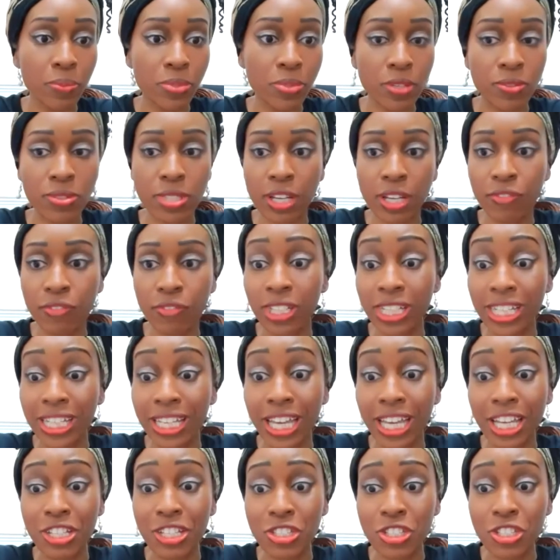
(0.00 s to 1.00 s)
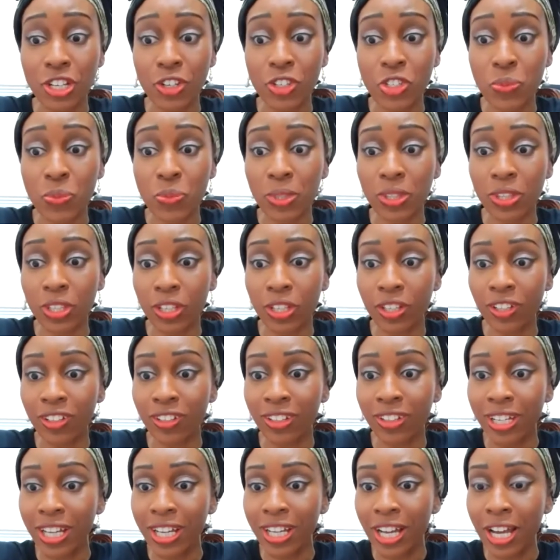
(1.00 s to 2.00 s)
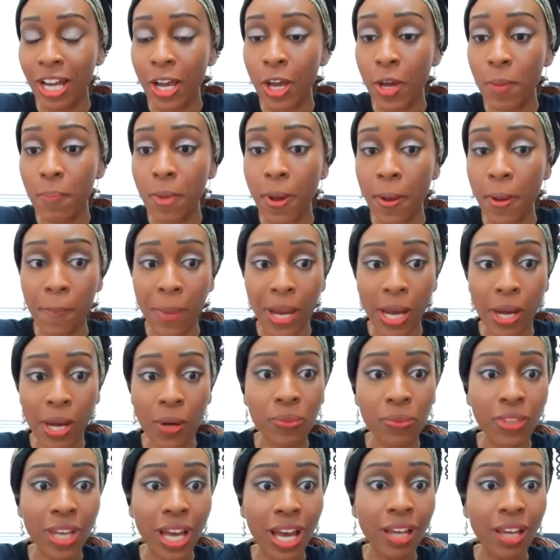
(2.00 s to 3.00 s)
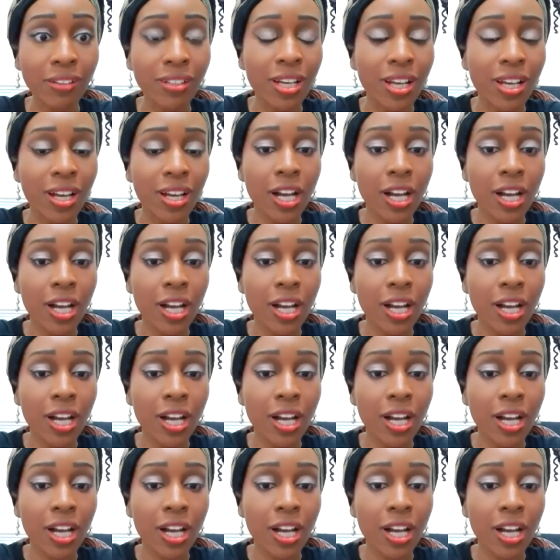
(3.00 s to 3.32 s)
so definitely get in touch with her about that.